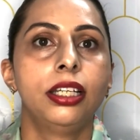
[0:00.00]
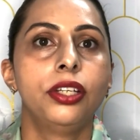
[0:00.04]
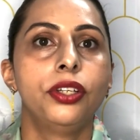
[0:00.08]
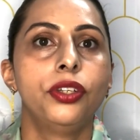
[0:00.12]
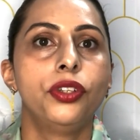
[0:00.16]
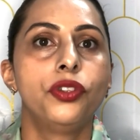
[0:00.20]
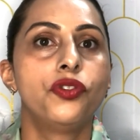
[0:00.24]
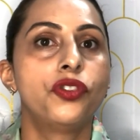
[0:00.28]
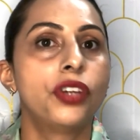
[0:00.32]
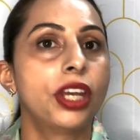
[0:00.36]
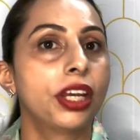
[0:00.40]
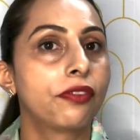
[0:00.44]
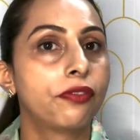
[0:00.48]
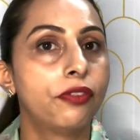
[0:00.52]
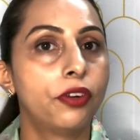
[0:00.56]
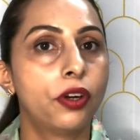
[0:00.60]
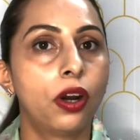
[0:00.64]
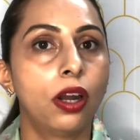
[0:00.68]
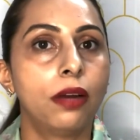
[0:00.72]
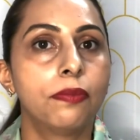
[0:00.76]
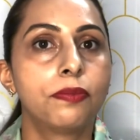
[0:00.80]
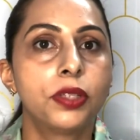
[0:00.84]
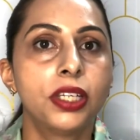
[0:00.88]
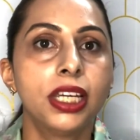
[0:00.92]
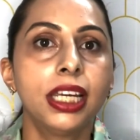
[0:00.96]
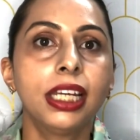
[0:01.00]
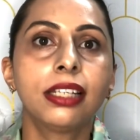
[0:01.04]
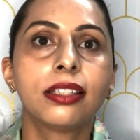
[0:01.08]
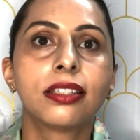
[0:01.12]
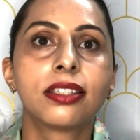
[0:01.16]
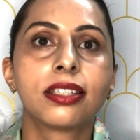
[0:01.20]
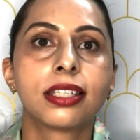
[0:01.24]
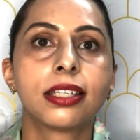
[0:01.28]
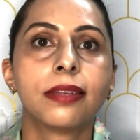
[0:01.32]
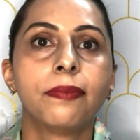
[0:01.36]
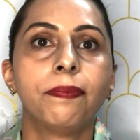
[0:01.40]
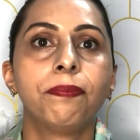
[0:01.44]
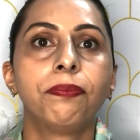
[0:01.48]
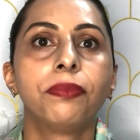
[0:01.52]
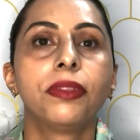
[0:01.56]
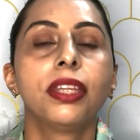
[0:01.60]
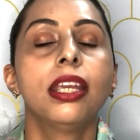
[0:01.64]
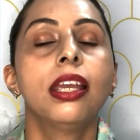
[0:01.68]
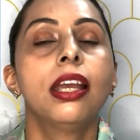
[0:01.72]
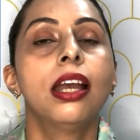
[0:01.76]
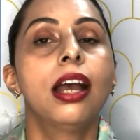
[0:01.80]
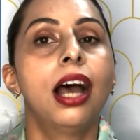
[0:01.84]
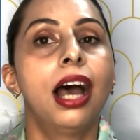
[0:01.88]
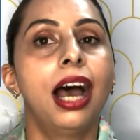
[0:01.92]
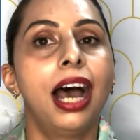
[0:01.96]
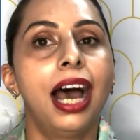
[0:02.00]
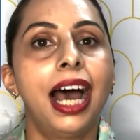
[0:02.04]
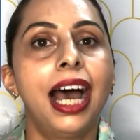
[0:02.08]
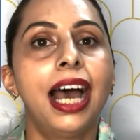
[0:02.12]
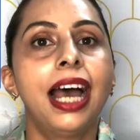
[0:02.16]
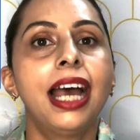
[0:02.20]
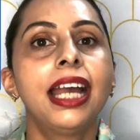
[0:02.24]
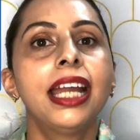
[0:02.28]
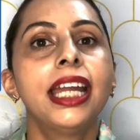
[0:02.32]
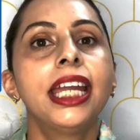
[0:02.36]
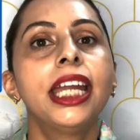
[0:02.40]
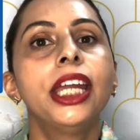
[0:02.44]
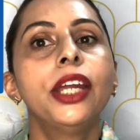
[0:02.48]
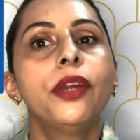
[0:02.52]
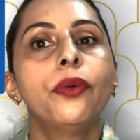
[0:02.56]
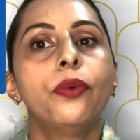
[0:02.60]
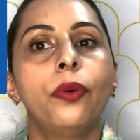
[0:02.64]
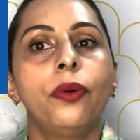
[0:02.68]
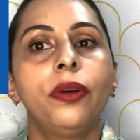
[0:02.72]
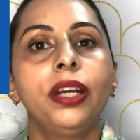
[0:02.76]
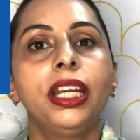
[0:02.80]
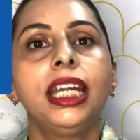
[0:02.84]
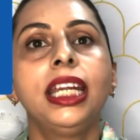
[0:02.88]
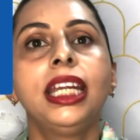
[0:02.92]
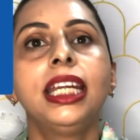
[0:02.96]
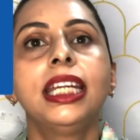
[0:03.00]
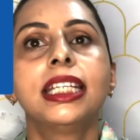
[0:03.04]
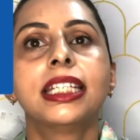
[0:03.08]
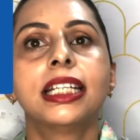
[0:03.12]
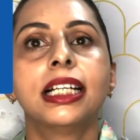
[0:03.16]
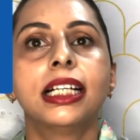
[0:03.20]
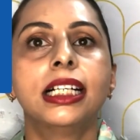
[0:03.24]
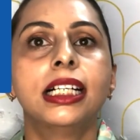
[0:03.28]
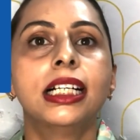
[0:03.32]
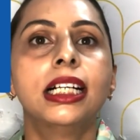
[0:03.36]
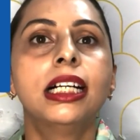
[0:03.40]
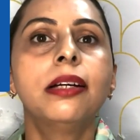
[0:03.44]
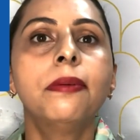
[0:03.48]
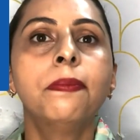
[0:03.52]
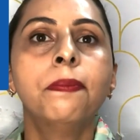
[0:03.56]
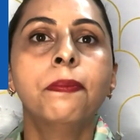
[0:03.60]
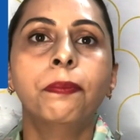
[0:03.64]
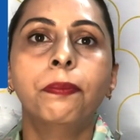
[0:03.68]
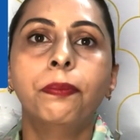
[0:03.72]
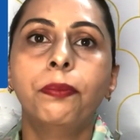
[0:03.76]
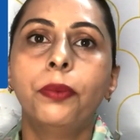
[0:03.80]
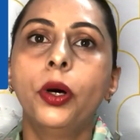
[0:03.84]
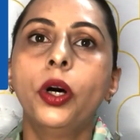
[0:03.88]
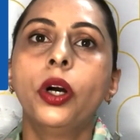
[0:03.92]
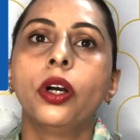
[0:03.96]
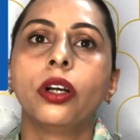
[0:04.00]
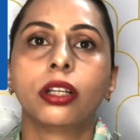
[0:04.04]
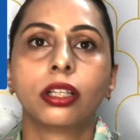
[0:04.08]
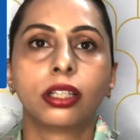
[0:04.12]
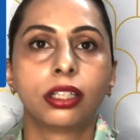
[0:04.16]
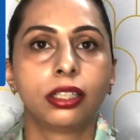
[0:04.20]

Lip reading: Check for objects. I read a book.